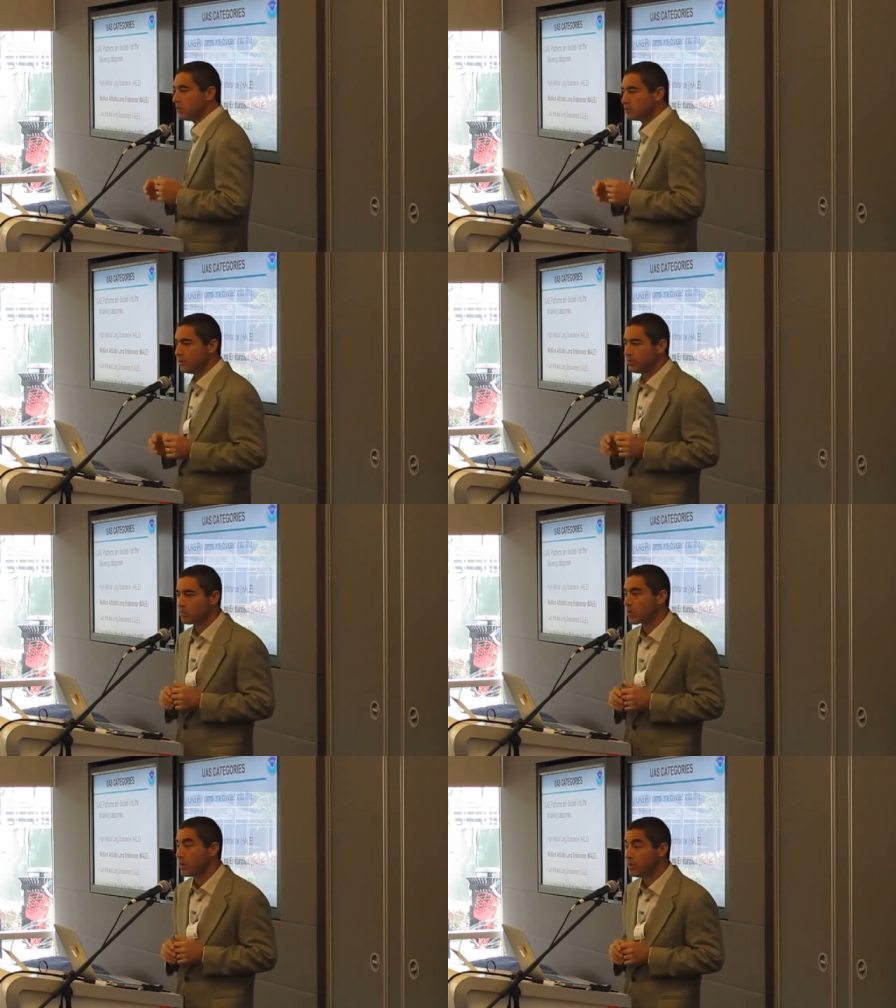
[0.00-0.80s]
most people
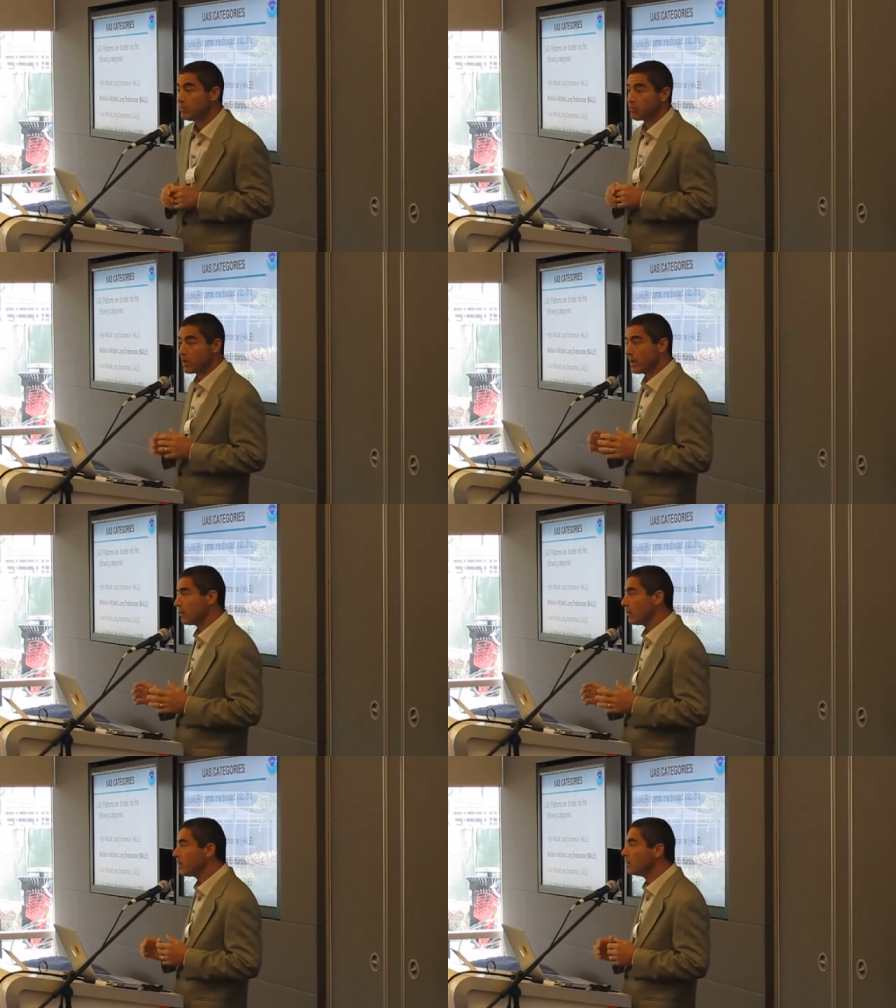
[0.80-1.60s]
would probably be the
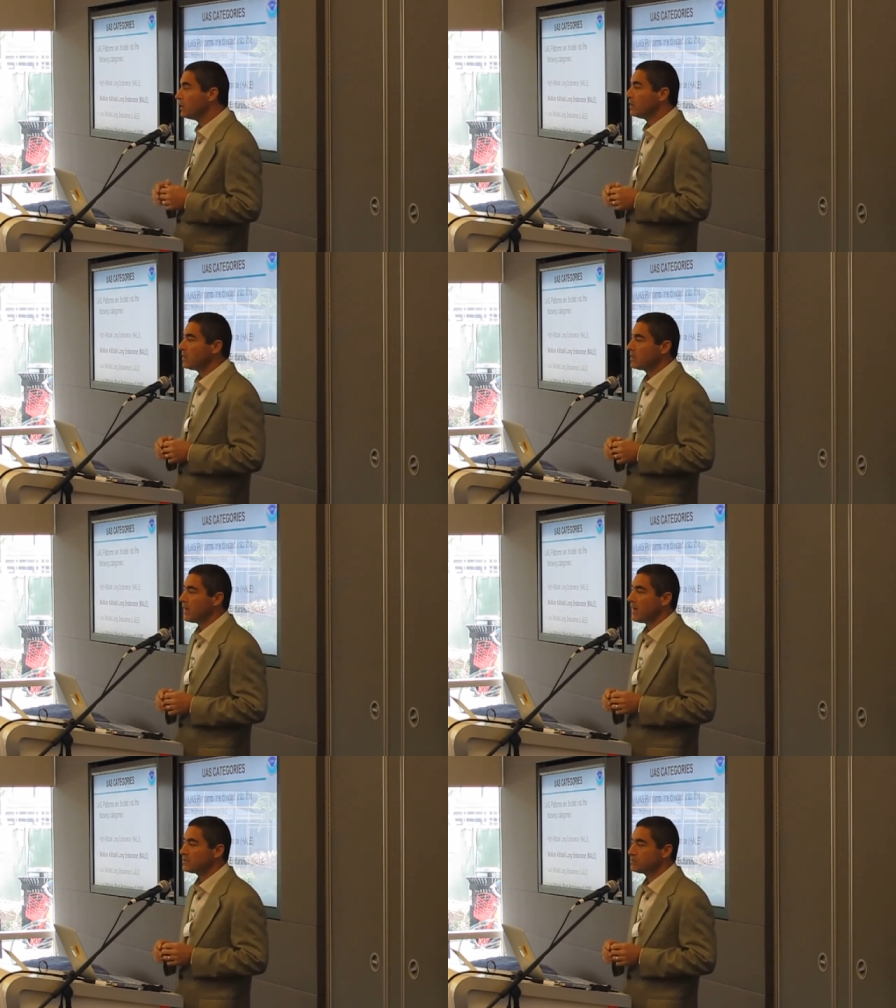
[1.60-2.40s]
Predator
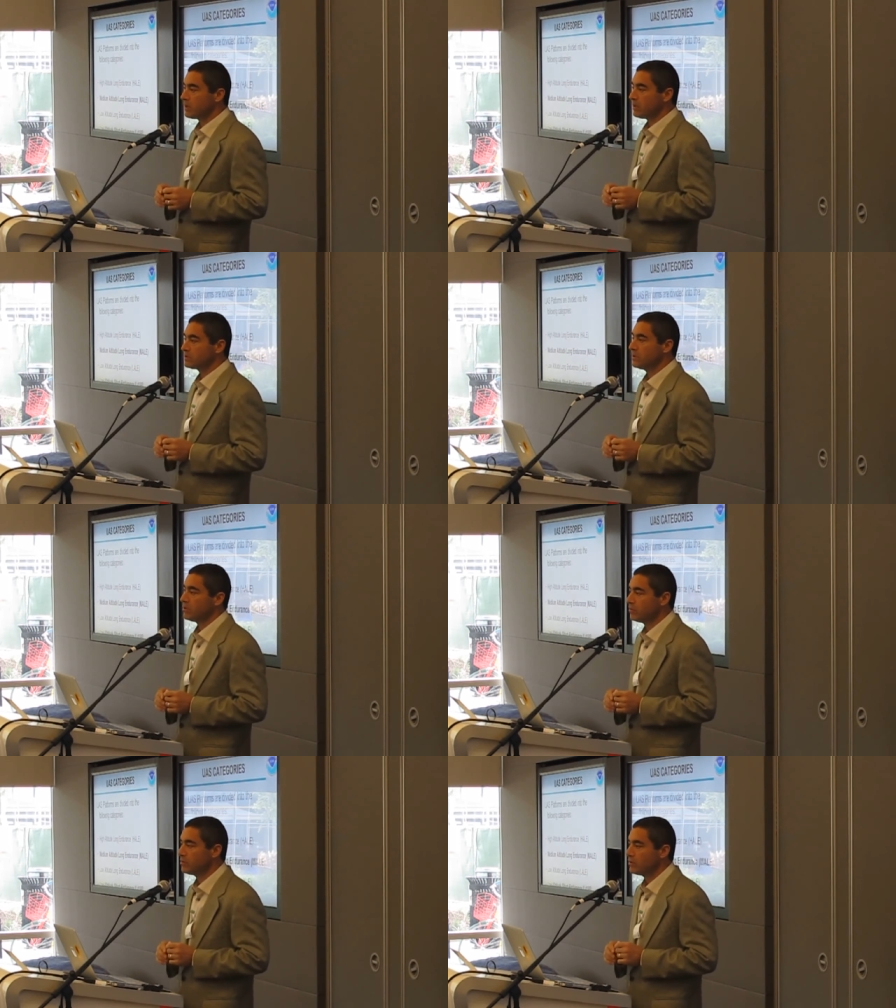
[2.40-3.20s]
class, but
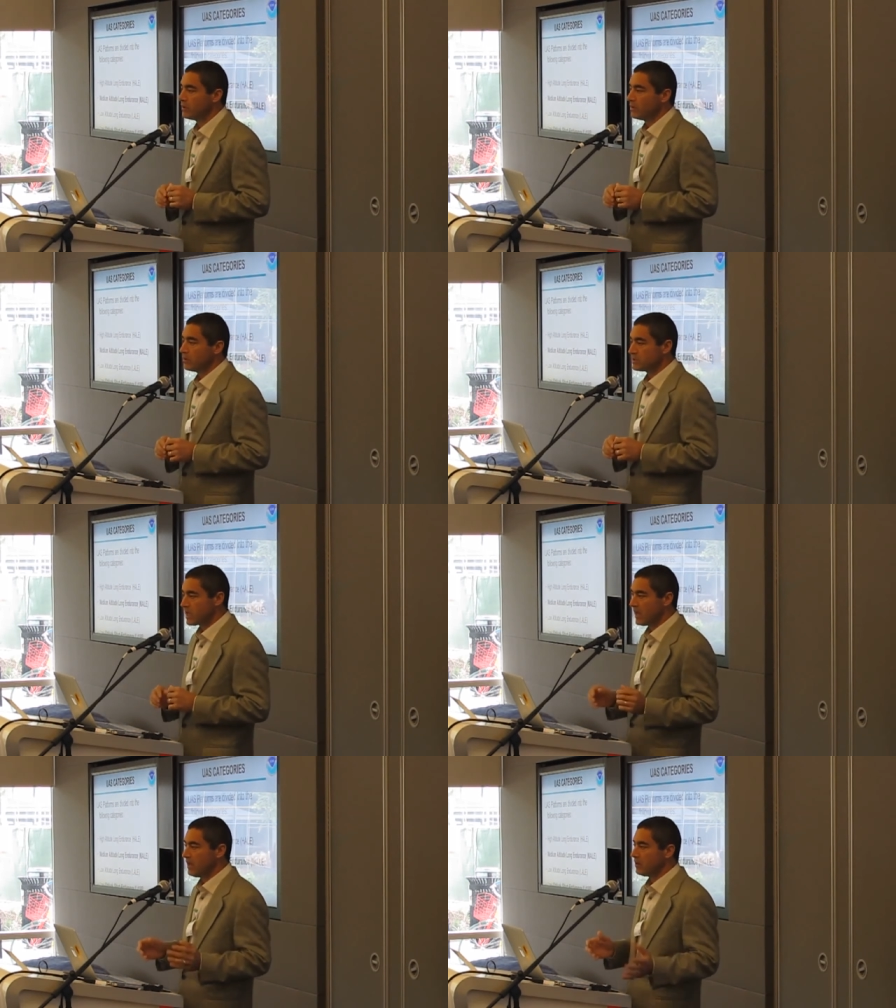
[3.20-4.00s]
also the
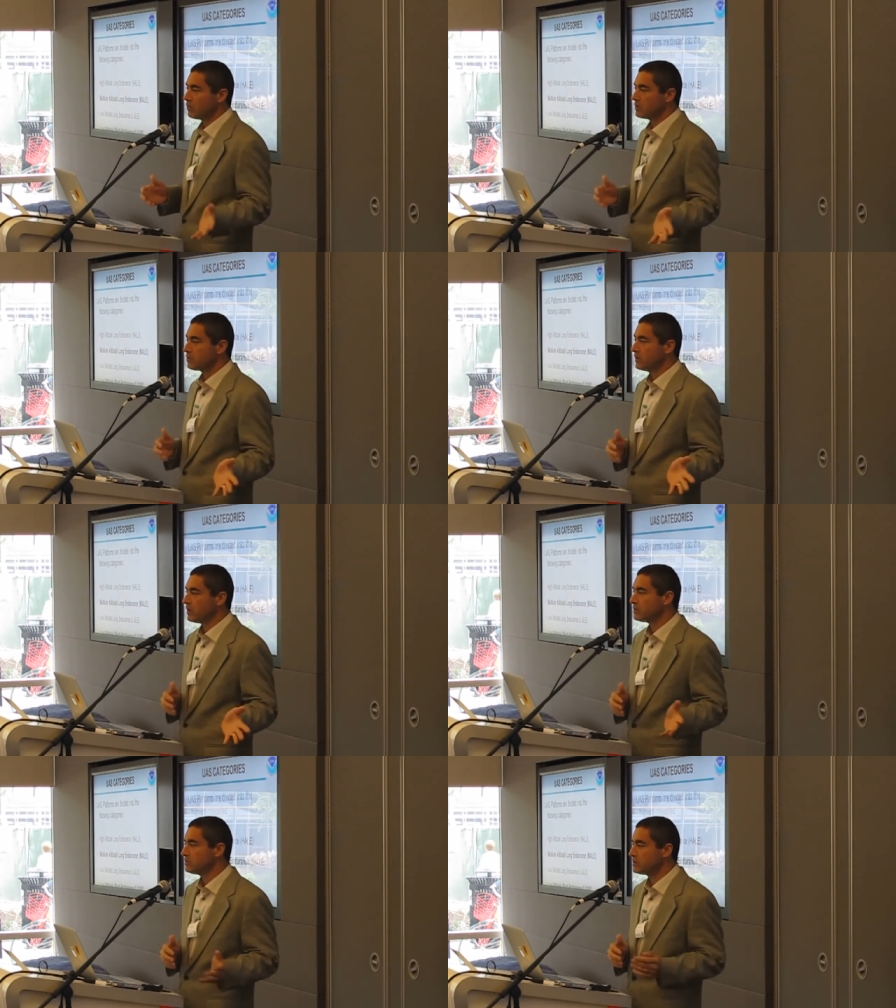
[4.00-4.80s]
Scan Eagle, which we
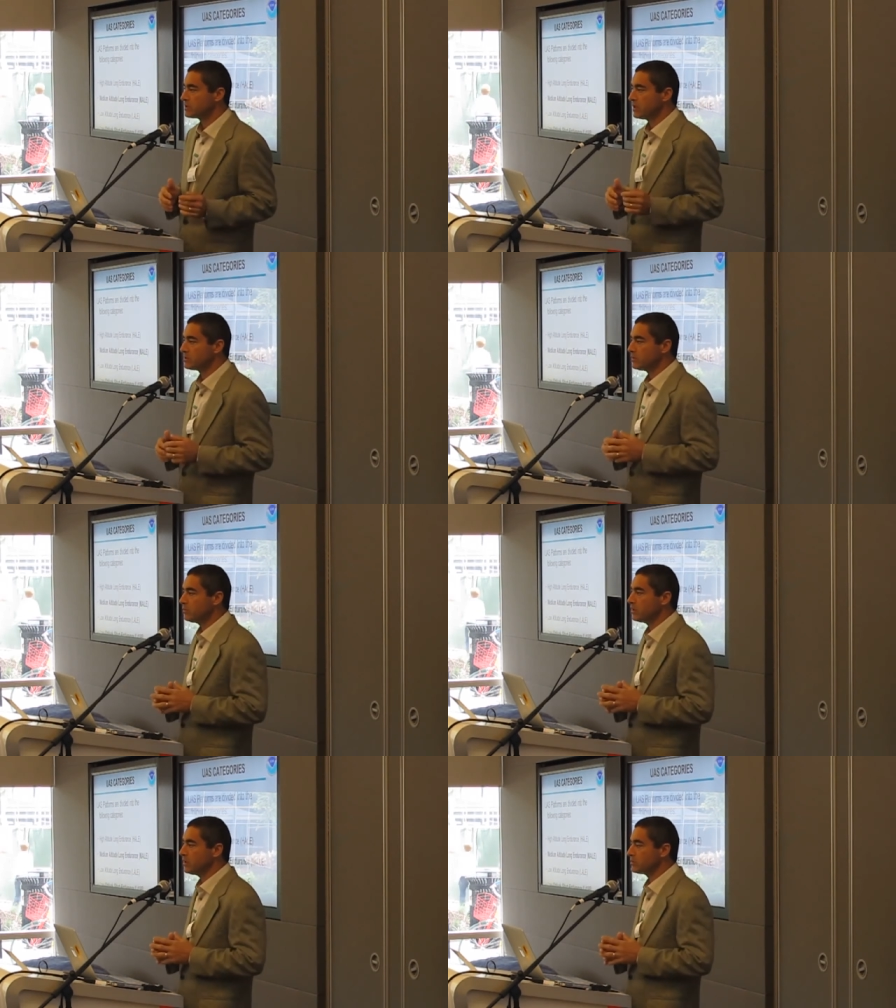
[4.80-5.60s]
also discussed a
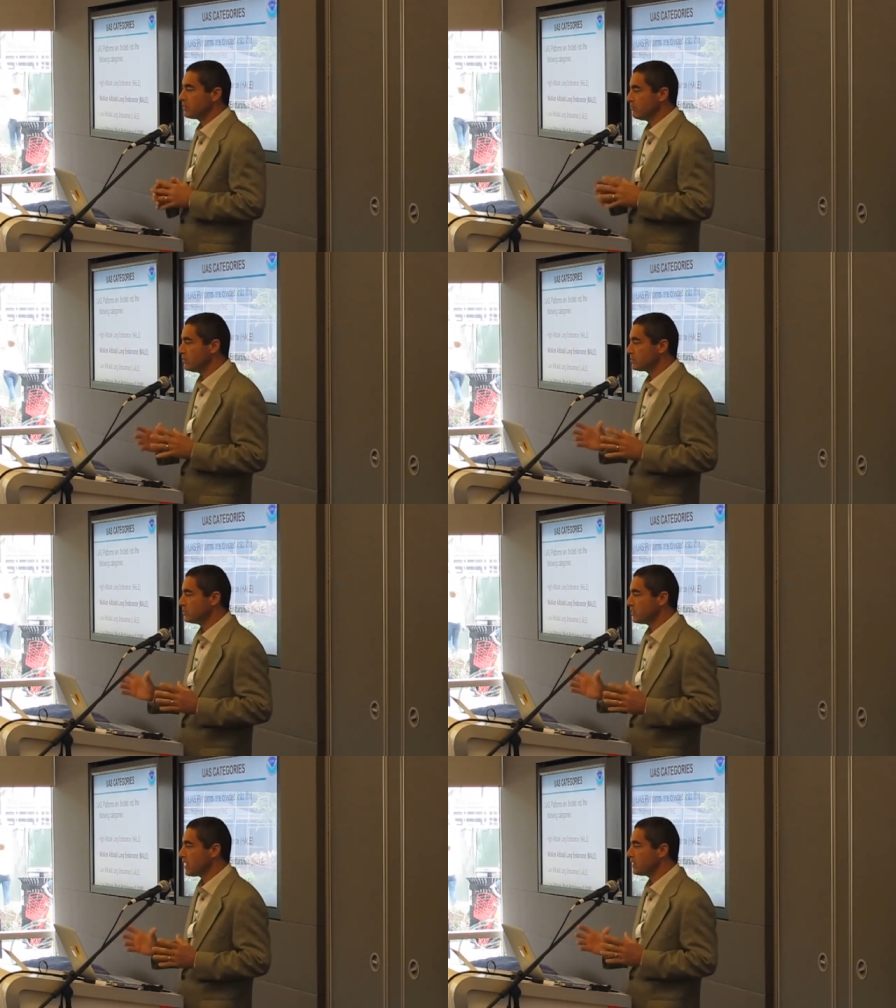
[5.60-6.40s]
little bit yesterday, fits
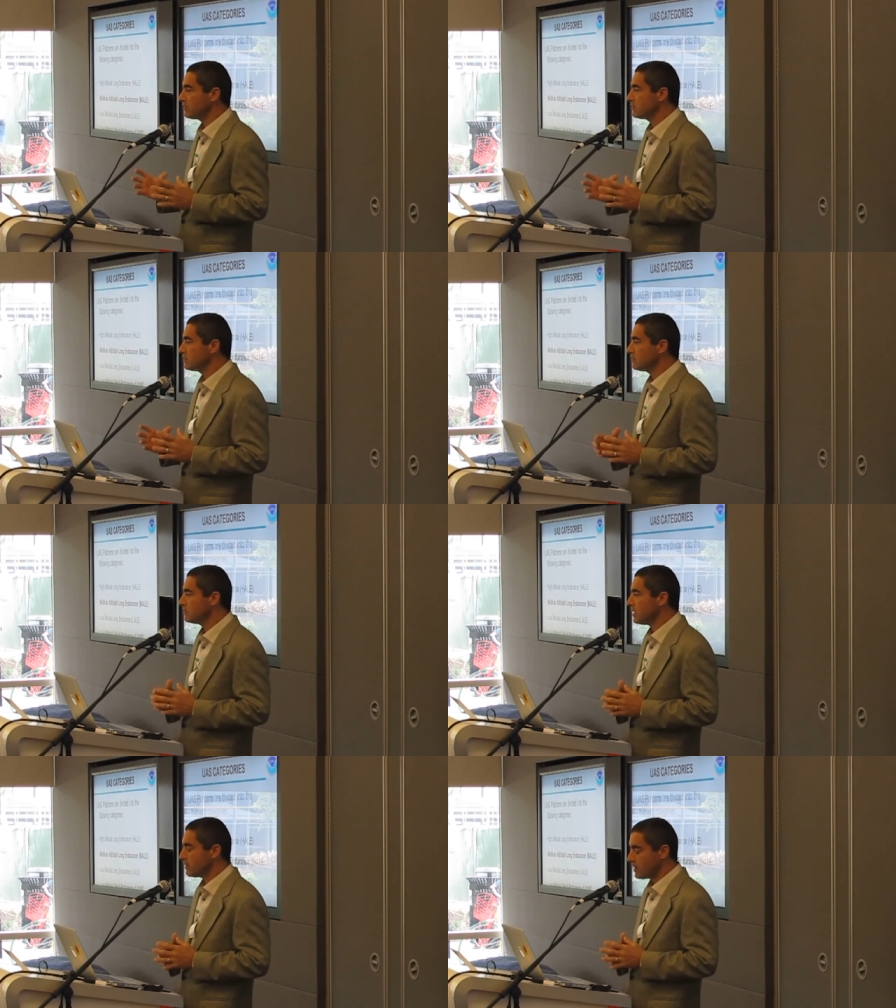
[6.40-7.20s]
into that
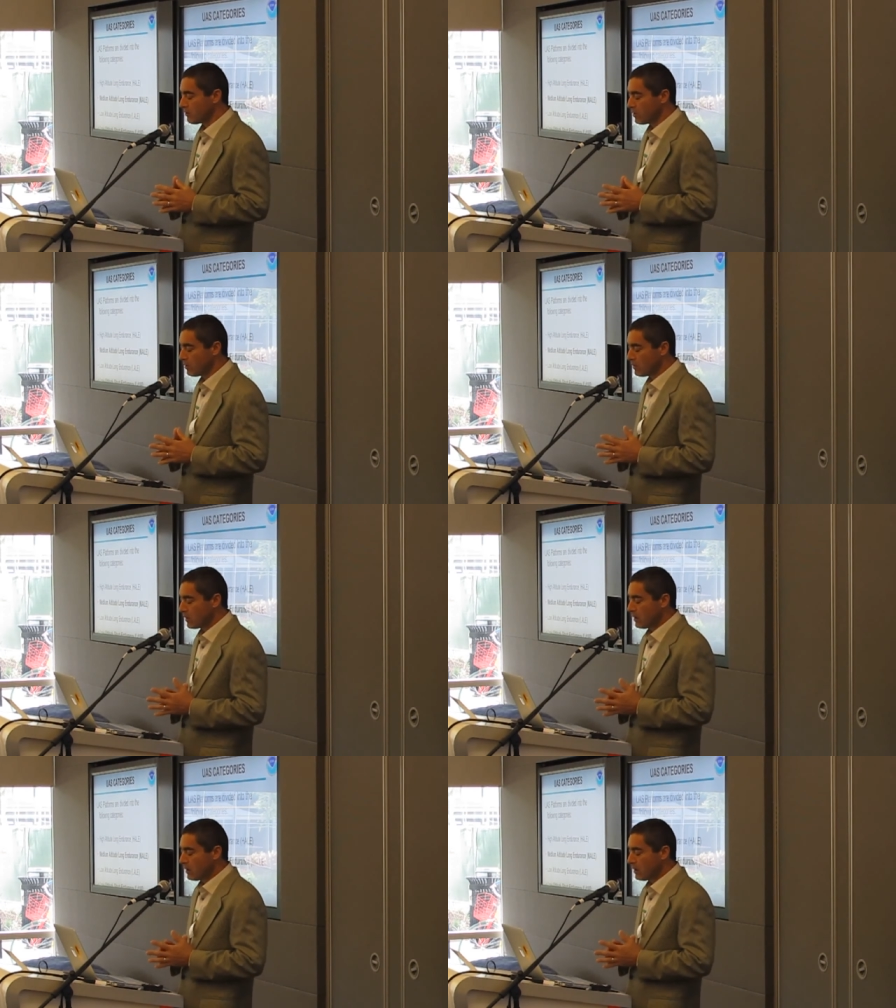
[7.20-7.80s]
realm.